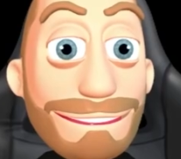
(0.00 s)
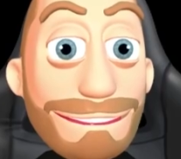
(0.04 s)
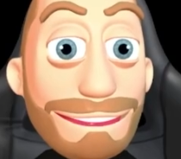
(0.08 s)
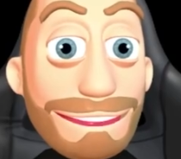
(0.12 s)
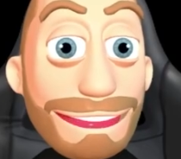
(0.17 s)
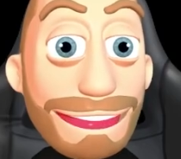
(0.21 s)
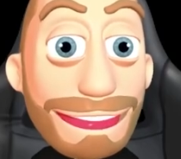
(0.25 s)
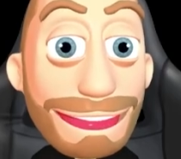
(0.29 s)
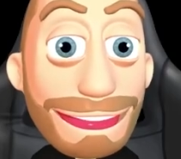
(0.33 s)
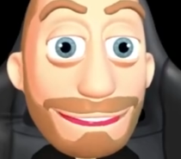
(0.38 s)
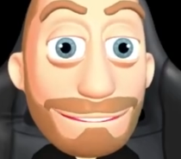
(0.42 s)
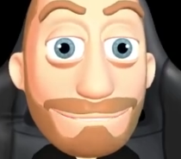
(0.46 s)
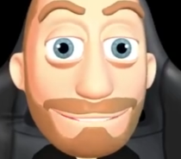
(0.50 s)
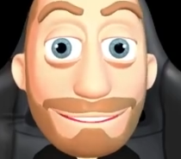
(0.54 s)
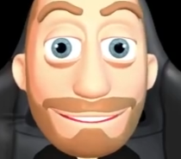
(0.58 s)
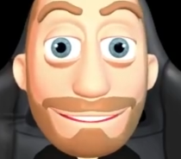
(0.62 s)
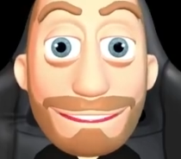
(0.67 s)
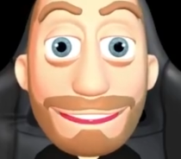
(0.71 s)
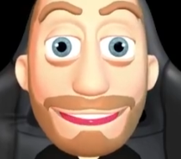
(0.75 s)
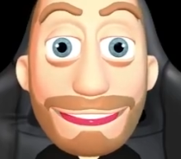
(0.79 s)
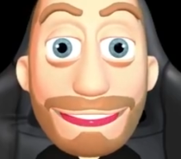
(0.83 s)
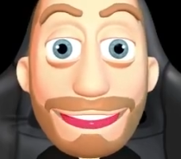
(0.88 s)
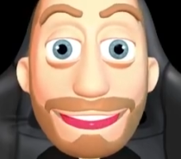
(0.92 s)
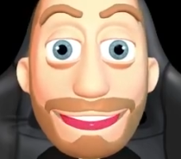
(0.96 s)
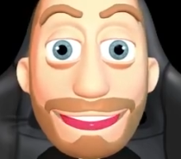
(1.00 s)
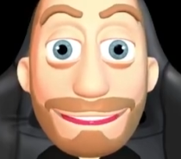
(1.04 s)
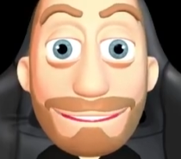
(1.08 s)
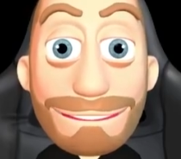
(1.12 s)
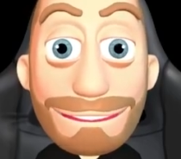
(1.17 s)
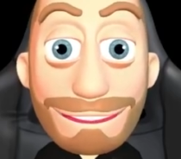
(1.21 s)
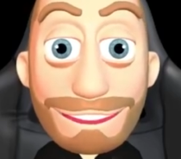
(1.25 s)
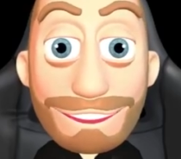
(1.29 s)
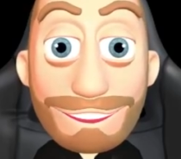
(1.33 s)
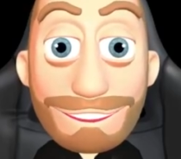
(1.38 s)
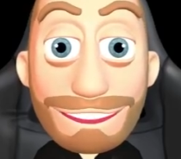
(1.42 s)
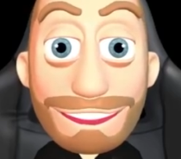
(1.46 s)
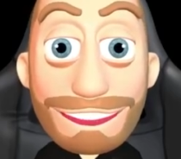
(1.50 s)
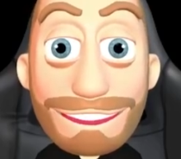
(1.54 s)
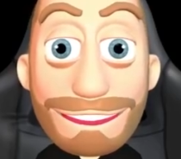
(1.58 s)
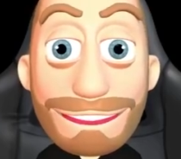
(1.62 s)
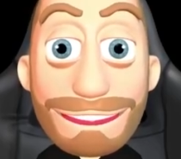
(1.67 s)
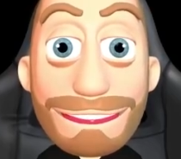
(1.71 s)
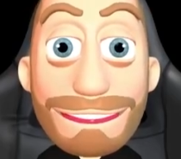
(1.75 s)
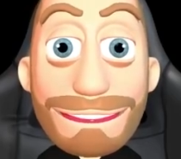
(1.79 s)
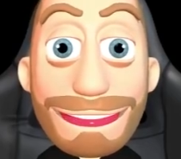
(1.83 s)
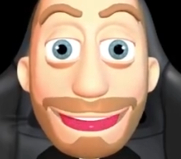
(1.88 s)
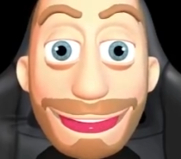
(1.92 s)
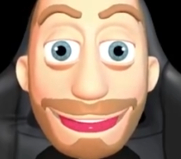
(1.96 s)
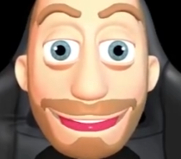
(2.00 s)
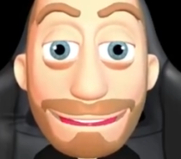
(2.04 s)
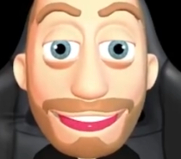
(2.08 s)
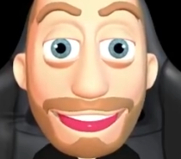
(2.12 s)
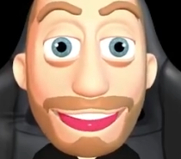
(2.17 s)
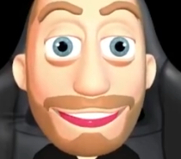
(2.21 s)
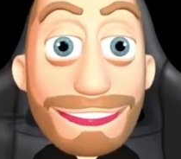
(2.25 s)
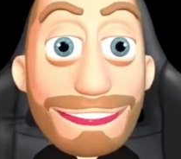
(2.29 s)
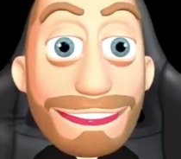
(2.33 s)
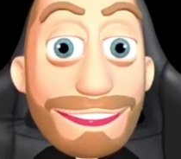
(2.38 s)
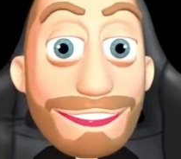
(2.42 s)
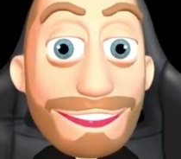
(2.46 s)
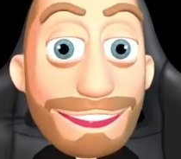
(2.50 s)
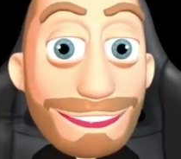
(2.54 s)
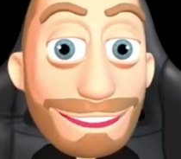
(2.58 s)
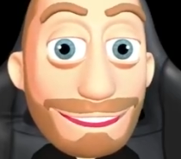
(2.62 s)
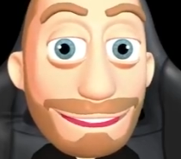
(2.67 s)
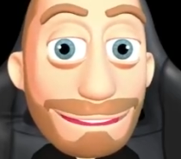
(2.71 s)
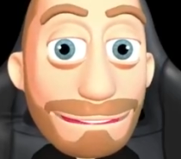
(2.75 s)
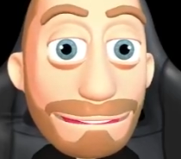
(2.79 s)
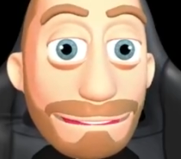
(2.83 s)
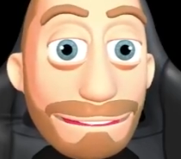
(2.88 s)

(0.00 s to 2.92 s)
if the airdrop were to happen today,